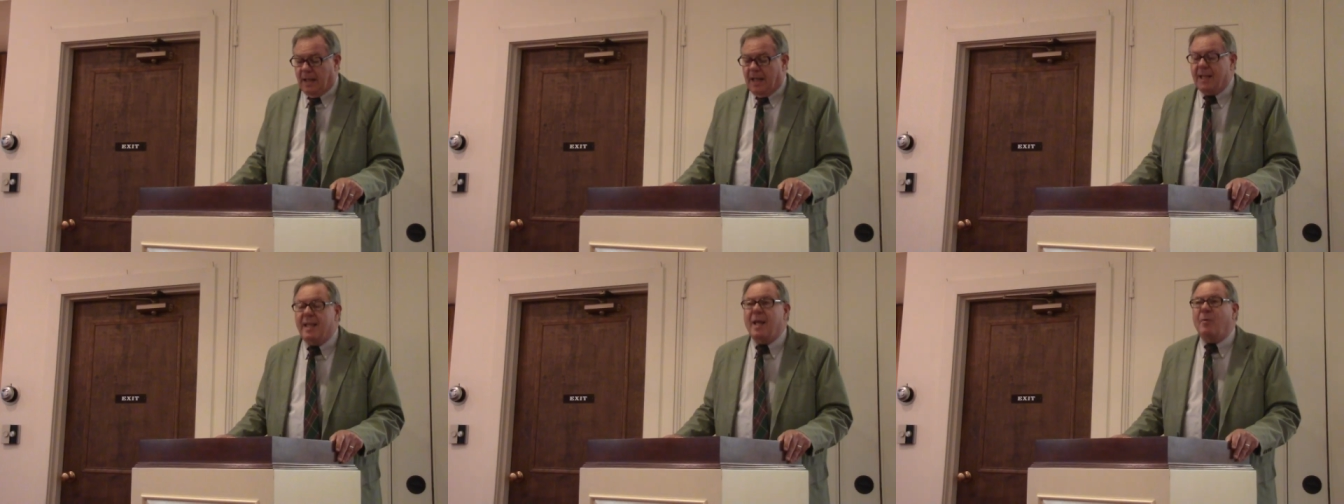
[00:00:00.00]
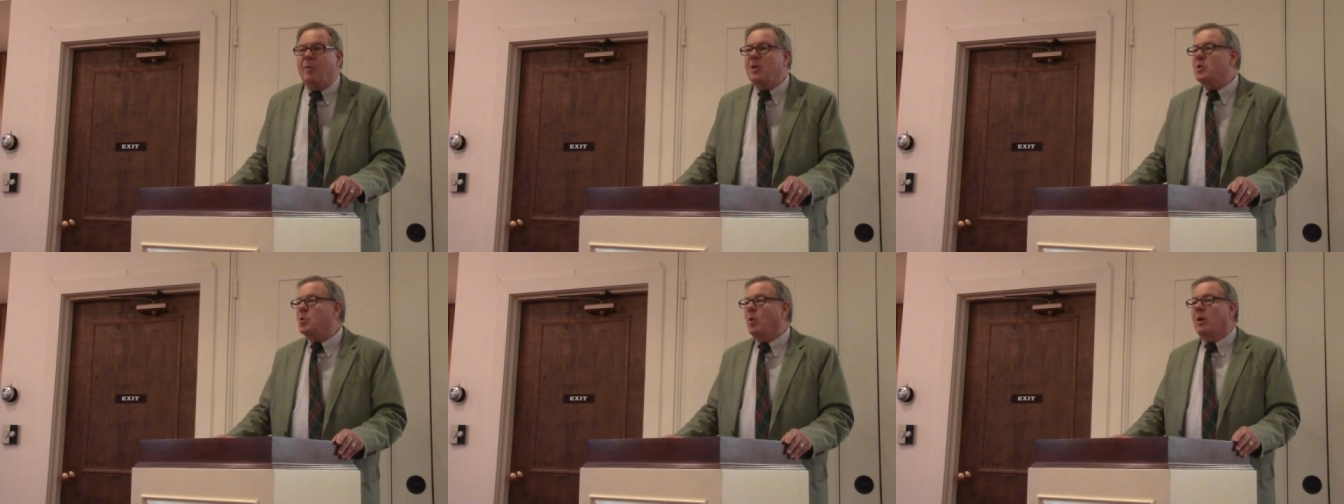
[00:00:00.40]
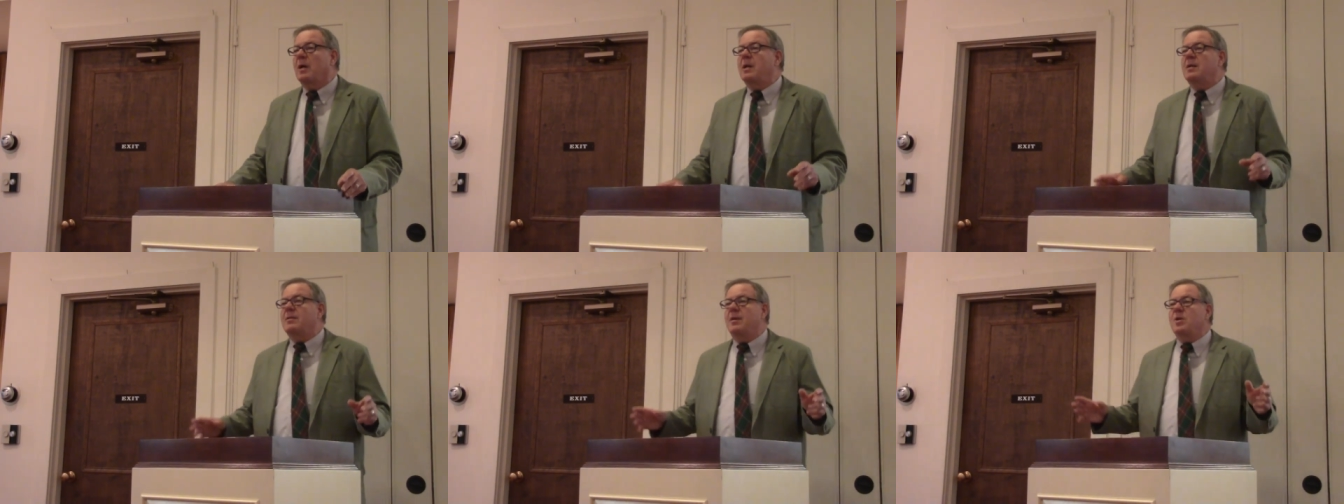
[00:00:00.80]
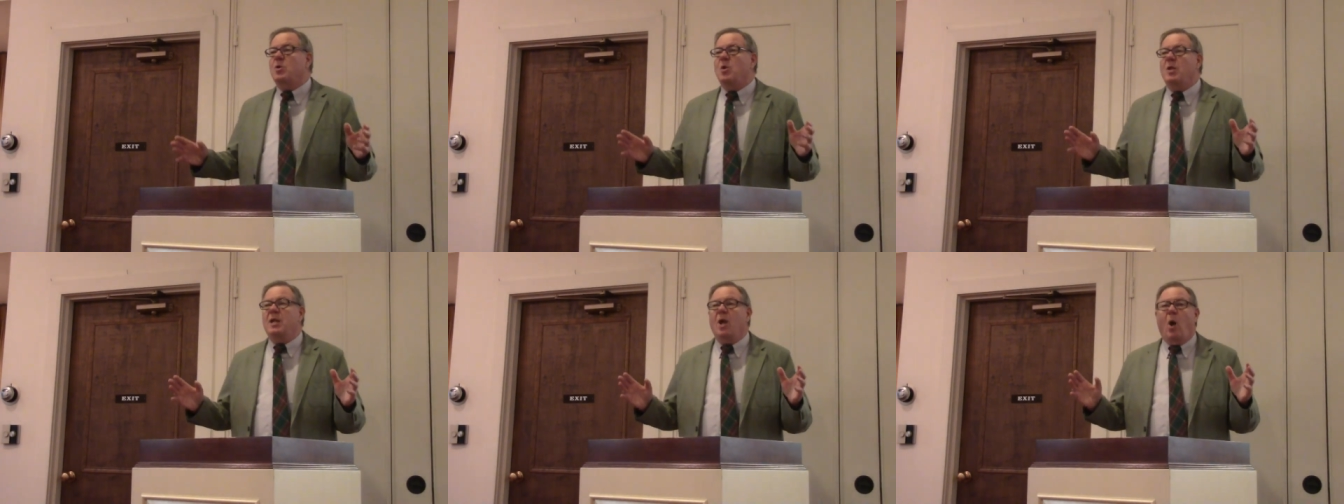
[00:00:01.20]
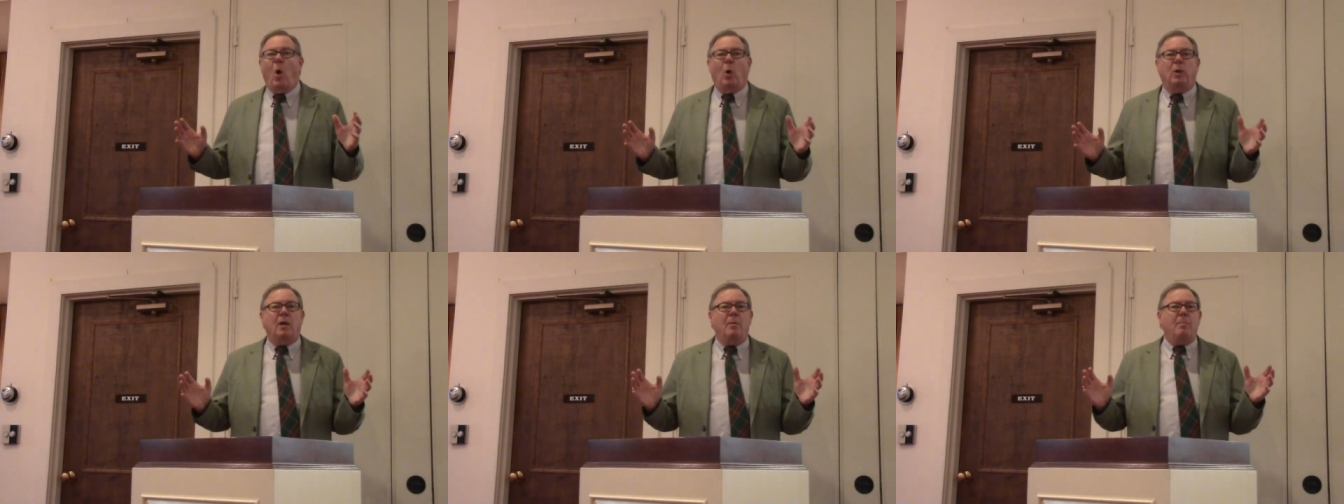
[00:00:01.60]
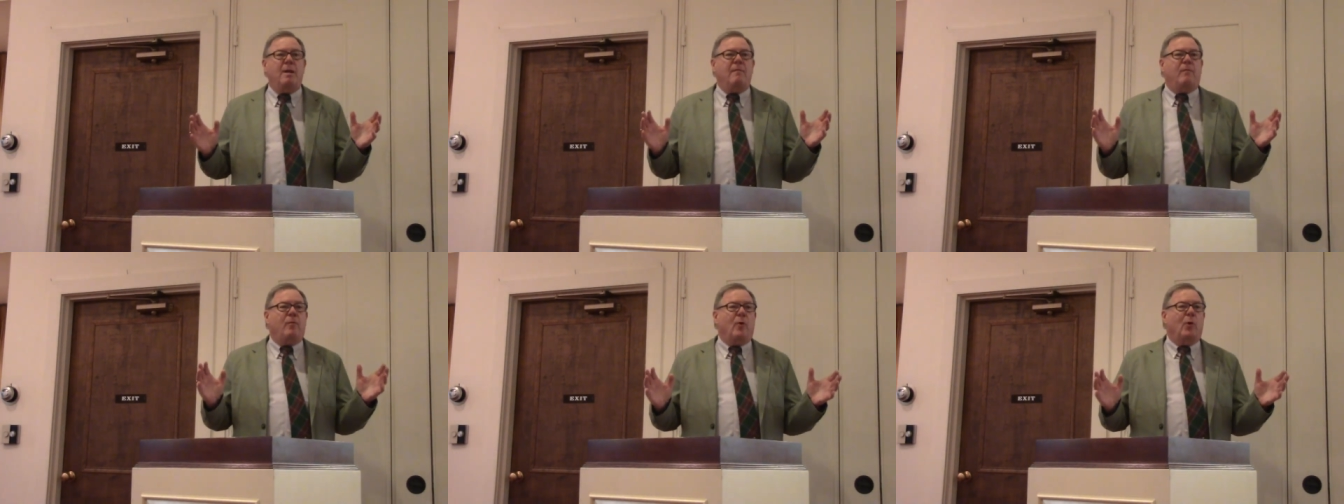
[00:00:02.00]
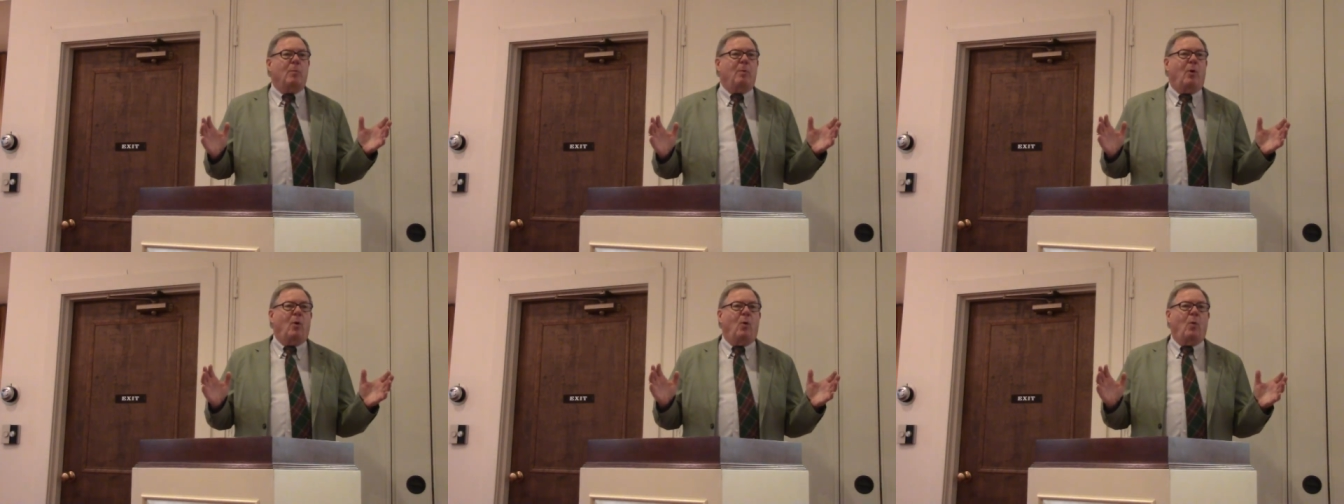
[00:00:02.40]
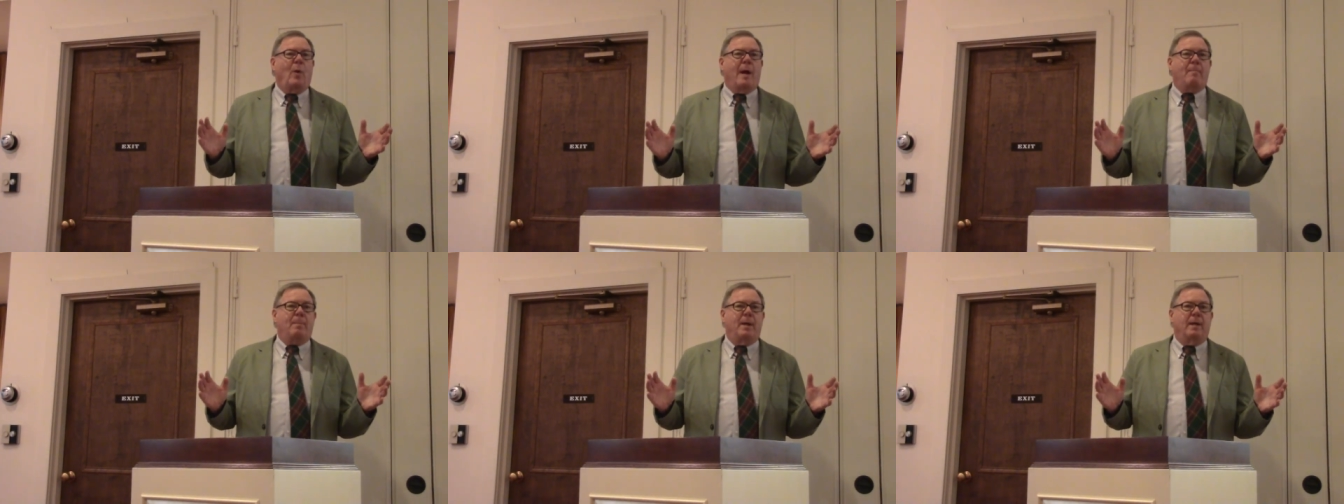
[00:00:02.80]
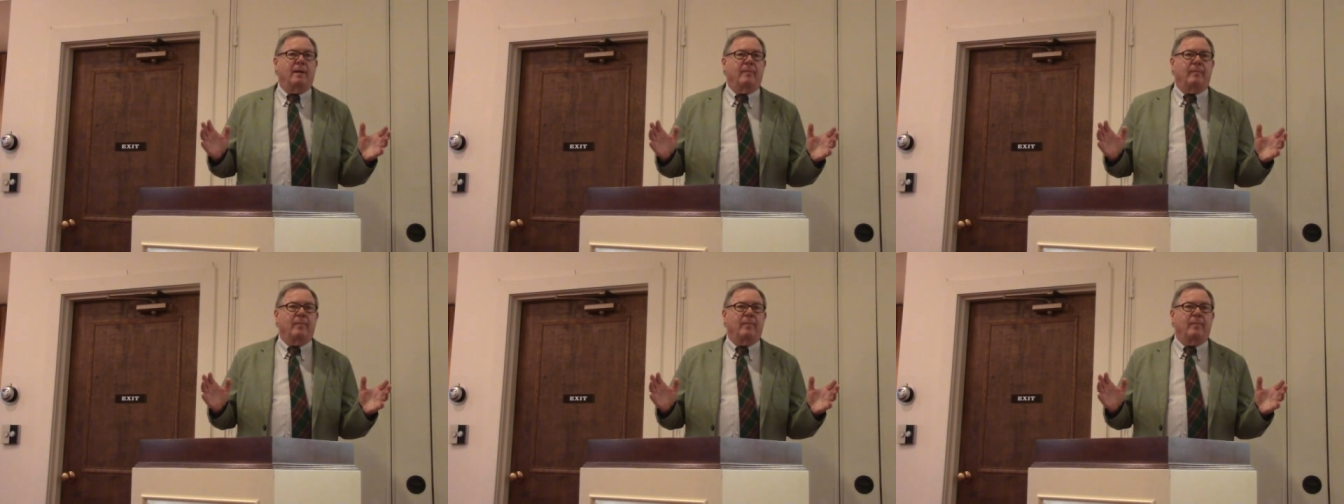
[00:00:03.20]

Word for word: I then resorted to the ultimate verbal weapon.